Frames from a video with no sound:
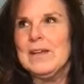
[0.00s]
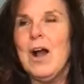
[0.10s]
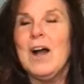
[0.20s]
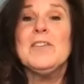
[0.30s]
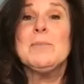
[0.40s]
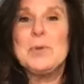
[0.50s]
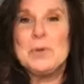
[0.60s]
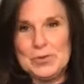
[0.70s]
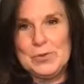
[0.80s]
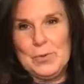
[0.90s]
got the
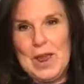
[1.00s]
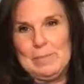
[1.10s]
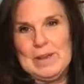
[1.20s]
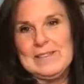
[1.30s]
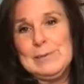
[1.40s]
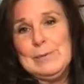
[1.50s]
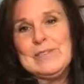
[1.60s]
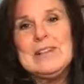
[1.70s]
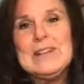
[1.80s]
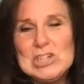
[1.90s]
birthright because he was
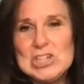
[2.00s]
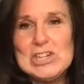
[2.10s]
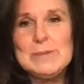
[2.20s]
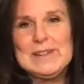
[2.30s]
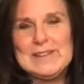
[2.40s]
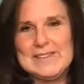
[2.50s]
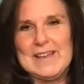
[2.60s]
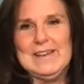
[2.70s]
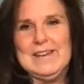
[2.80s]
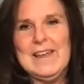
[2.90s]
the legitimate
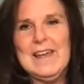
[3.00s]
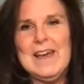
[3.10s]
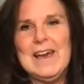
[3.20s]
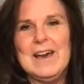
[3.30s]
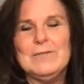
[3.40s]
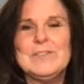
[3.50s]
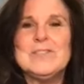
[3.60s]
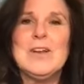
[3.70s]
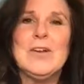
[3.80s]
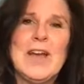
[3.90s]
son of
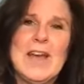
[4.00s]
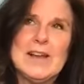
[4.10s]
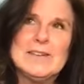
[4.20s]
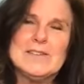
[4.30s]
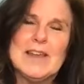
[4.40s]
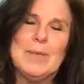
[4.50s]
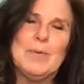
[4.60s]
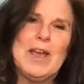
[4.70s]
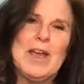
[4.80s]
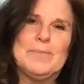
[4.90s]
Sarah and
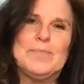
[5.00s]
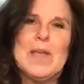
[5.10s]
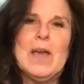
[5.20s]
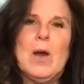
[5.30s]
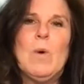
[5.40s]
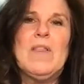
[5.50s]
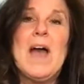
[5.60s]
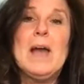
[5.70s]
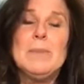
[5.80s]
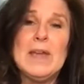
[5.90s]
Abraham. Well,
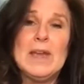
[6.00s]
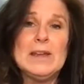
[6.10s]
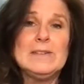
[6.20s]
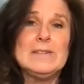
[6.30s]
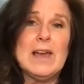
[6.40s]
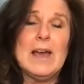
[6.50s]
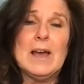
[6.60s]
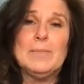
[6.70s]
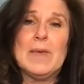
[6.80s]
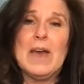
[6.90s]
that made
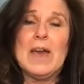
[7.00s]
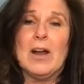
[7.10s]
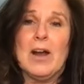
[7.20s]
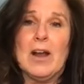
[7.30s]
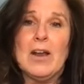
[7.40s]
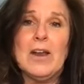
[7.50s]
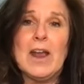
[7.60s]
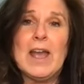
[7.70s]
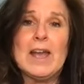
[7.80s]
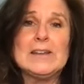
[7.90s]
Hagar
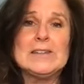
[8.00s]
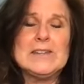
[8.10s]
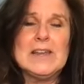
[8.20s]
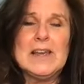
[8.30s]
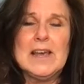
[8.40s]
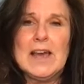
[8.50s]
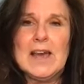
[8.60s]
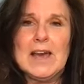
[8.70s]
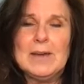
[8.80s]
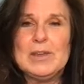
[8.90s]
and
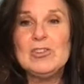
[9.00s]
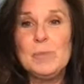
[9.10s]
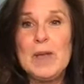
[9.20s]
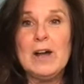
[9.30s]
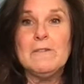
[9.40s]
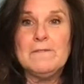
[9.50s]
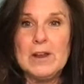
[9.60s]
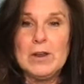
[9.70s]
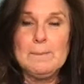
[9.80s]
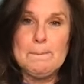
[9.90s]
Ishmael
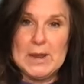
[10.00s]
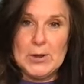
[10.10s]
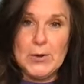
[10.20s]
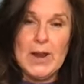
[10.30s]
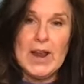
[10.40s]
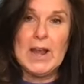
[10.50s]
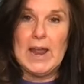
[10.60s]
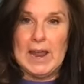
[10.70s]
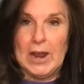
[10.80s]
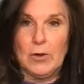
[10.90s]
very bitter and
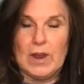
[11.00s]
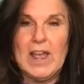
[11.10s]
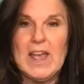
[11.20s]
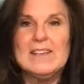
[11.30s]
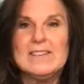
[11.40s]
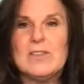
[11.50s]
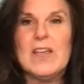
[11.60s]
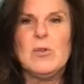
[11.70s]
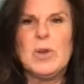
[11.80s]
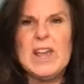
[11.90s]
angry. So
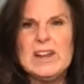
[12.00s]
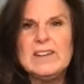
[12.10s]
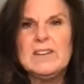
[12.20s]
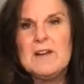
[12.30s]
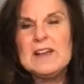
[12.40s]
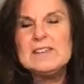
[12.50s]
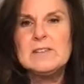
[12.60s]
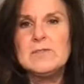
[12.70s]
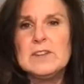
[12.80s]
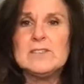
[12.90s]
they created
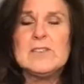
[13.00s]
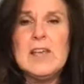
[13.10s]
divisiveness